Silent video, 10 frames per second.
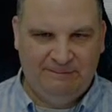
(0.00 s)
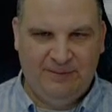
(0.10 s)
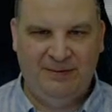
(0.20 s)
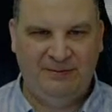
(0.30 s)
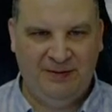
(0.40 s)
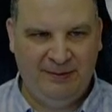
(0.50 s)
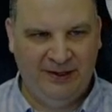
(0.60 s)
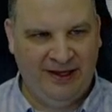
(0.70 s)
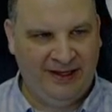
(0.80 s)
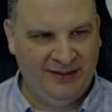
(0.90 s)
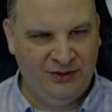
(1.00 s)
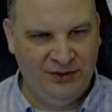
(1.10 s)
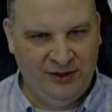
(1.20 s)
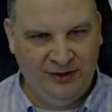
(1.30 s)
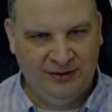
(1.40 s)
Maybe maybe like in two
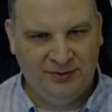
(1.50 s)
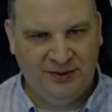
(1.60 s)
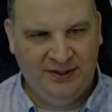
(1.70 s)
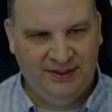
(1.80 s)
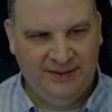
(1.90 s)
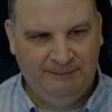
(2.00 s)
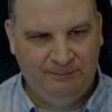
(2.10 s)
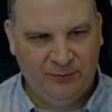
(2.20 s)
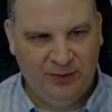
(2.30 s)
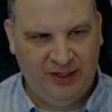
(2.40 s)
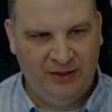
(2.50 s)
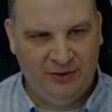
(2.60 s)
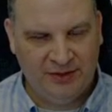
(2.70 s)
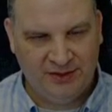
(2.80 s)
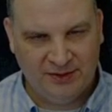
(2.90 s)
years when uh, when he
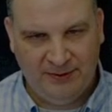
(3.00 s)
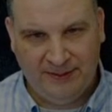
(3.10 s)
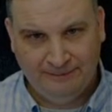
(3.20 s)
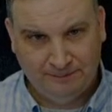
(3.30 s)
notices me.